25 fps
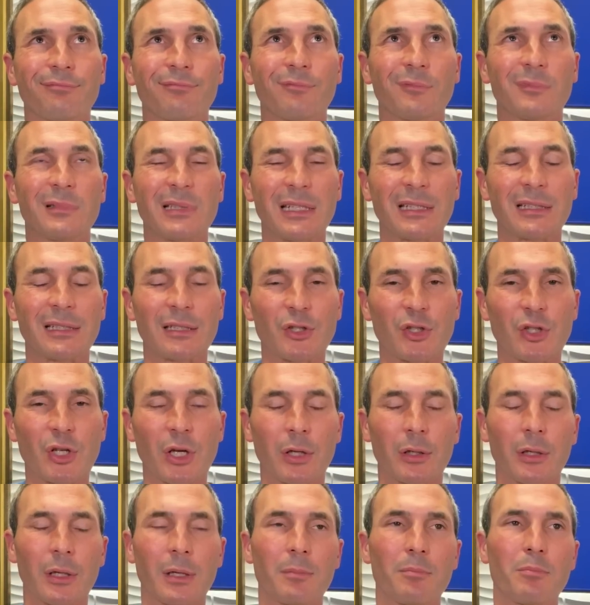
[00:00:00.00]
needed to
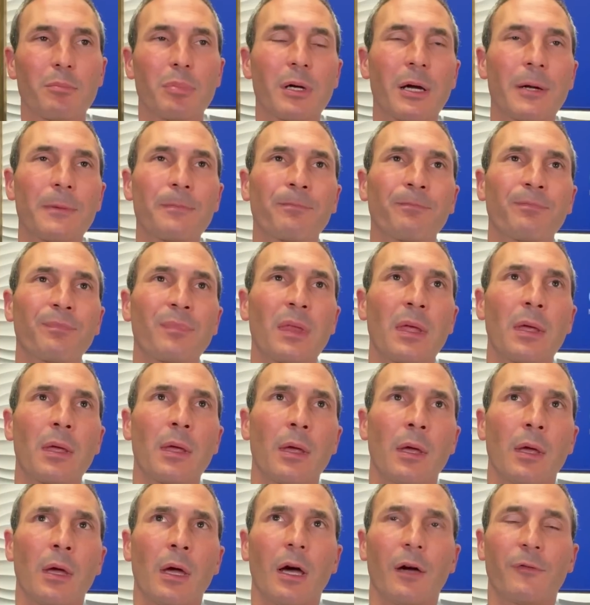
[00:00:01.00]
share it. But
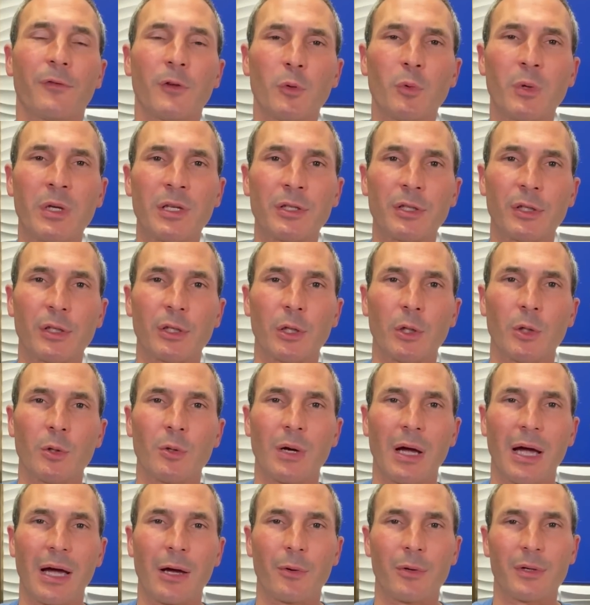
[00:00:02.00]
a few weeks ago,
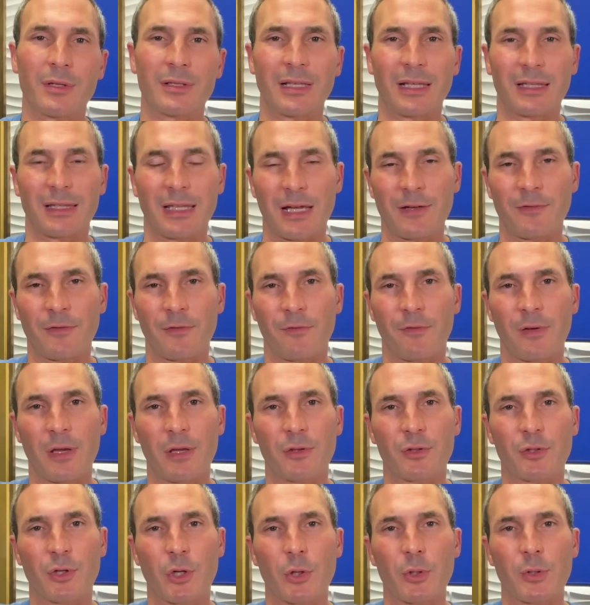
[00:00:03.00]
I was at Life of
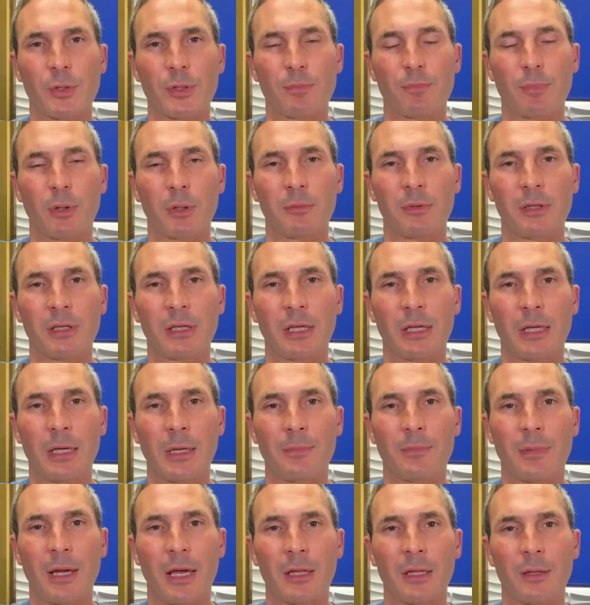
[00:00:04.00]
Faith Church in
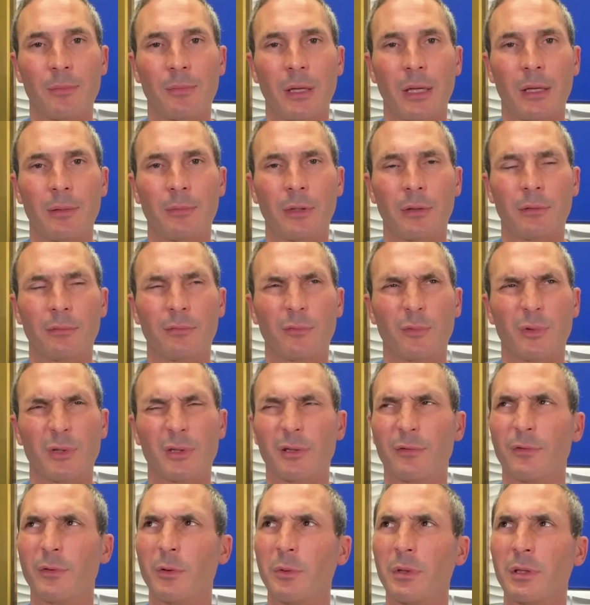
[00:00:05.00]
Birmingham, Alabama. Was
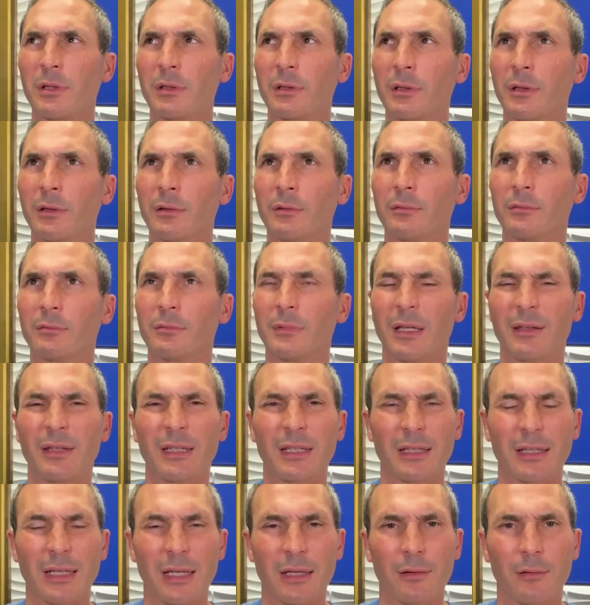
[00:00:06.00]
a few weeks ago? I
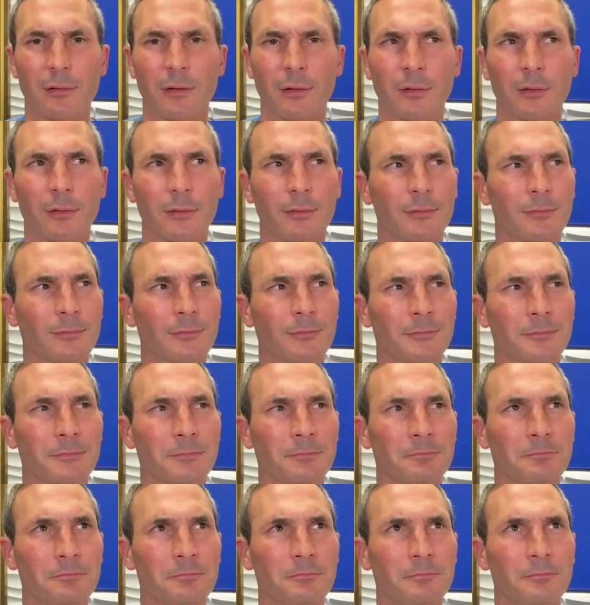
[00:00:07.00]
think it, or
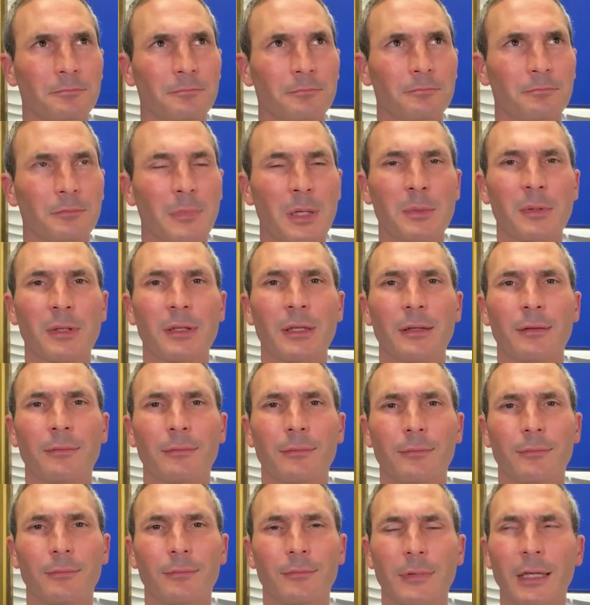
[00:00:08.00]
maybe, it,
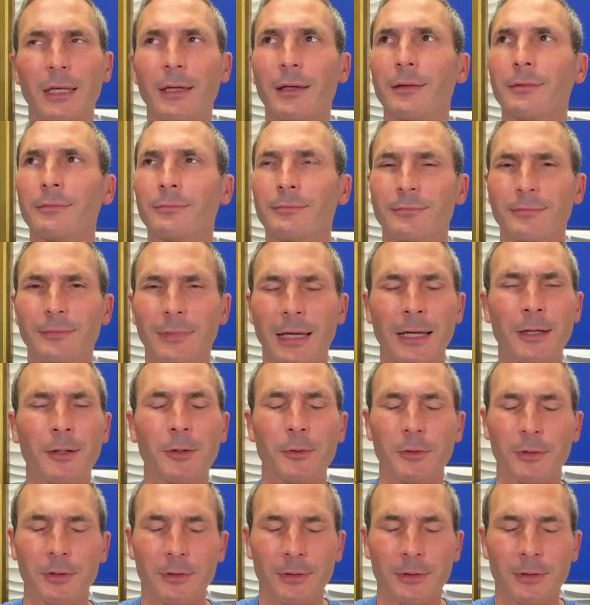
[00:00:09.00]
yeah, I don't know.